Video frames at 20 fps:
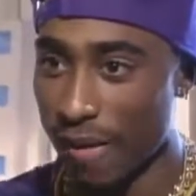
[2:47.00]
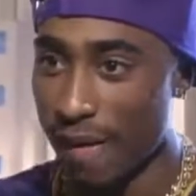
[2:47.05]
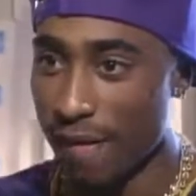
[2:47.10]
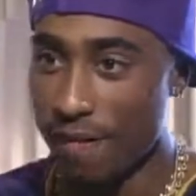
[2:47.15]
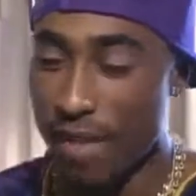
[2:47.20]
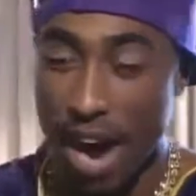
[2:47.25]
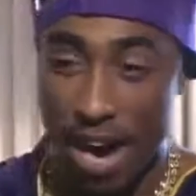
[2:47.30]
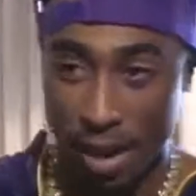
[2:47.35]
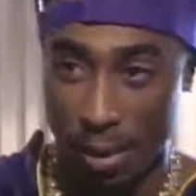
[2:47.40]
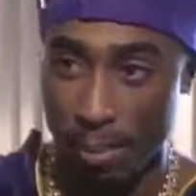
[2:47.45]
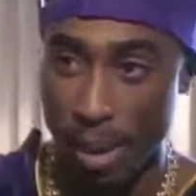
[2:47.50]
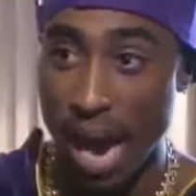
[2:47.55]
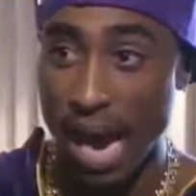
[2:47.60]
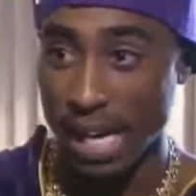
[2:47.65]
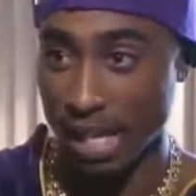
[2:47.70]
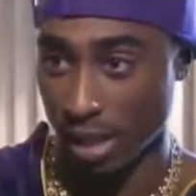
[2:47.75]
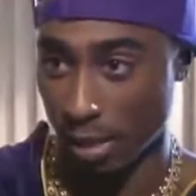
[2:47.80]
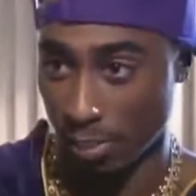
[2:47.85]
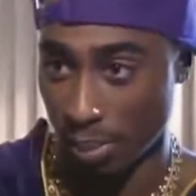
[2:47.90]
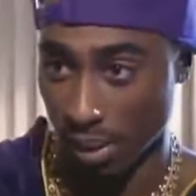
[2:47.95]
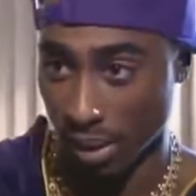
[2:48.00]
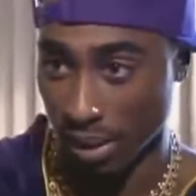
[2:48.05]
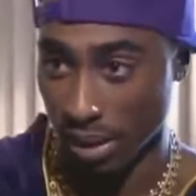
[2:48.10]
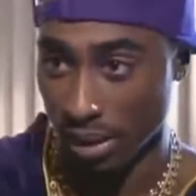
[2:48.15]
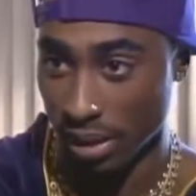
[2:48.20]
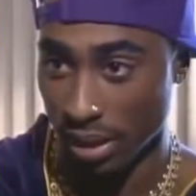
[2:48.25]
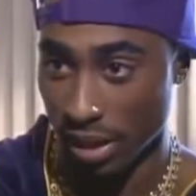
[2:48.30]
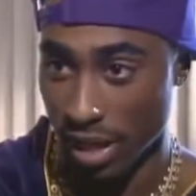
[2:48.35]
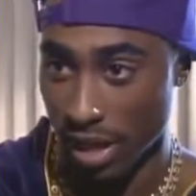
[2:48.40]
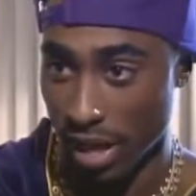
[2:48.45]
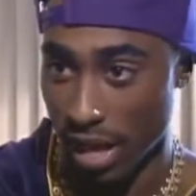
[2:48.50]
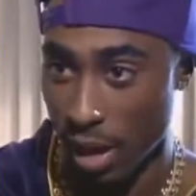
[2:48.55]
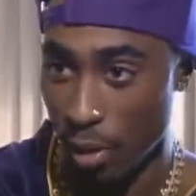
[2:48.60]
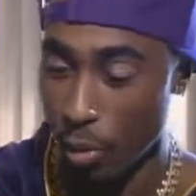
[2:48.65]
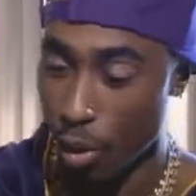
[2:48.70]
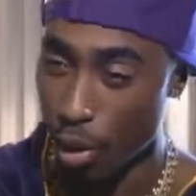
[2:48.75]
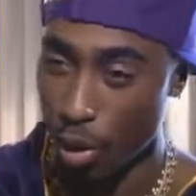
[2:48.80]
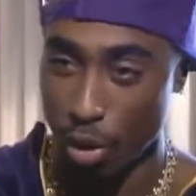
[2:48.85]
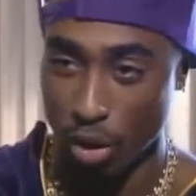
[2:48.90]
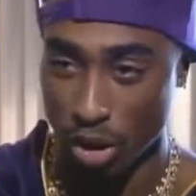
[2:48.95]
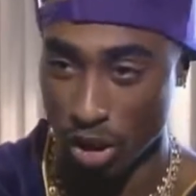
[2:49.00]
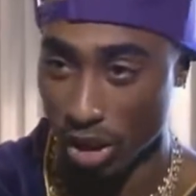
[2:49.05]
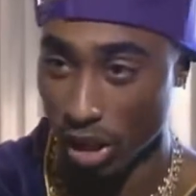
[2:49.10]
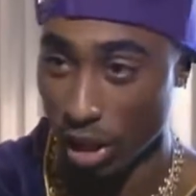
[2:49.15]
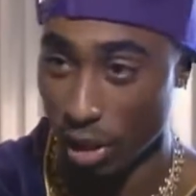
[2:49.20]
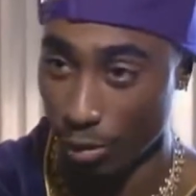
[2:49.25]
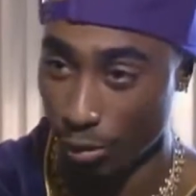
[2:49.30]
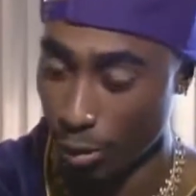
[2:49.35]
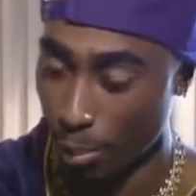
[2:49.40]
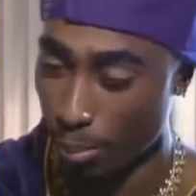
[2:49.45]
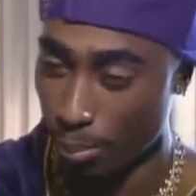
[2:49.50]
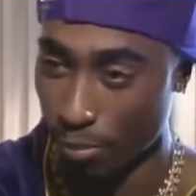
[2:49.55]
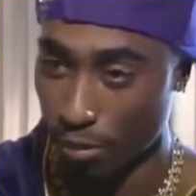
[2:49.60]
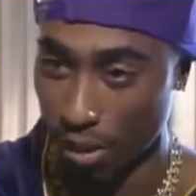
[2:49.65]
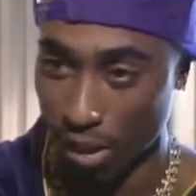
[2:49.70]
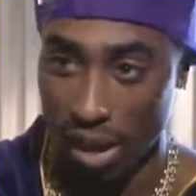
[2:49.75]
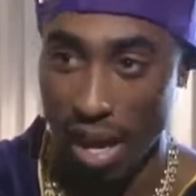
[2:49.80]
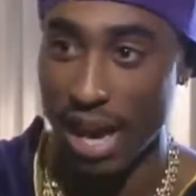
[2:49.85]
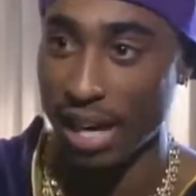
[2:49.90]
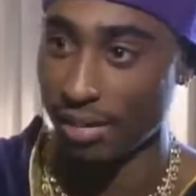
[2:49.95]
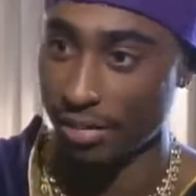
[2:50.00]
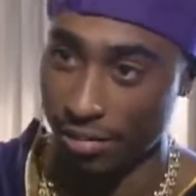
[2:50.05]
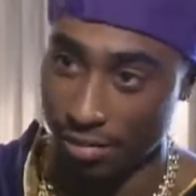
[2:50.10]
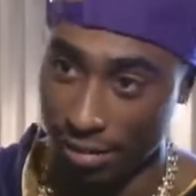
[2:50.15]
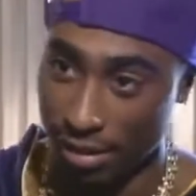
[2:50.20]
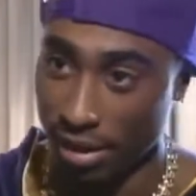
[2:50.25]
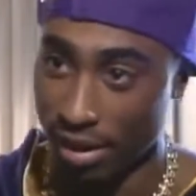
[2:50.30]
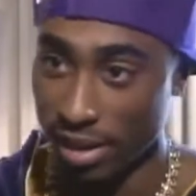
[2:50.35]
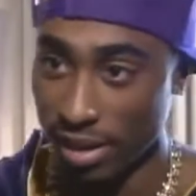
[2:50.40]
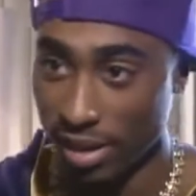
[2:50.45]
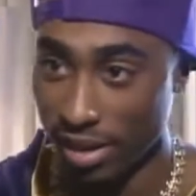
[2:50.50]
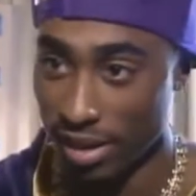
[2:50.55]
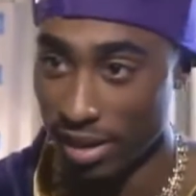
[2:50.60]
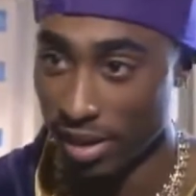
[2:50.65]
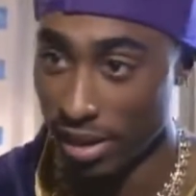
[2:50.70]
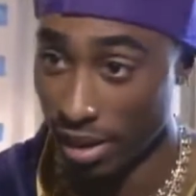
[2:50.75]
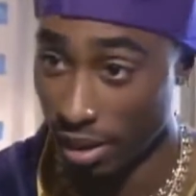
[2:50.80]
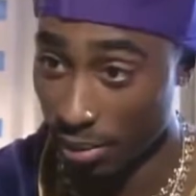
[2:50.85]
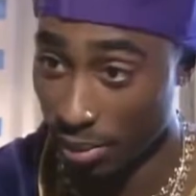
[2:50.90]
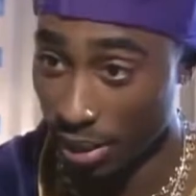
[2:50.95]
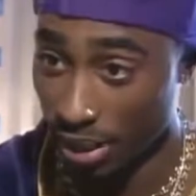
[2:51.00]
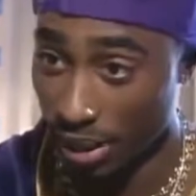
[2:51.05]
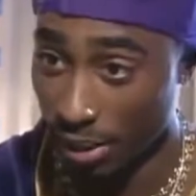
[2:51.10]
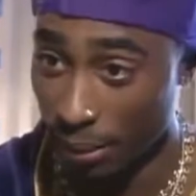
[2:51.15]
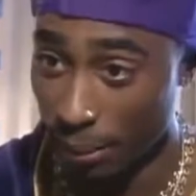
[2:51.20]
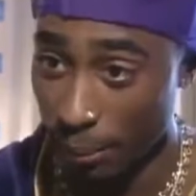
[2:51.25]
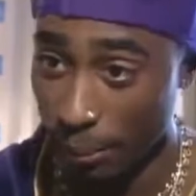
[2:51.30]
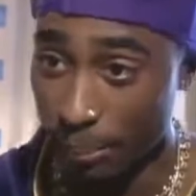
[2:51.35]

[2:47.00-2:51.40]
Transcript: fire back at the police and won't go to jail for life. You know what I'm saying?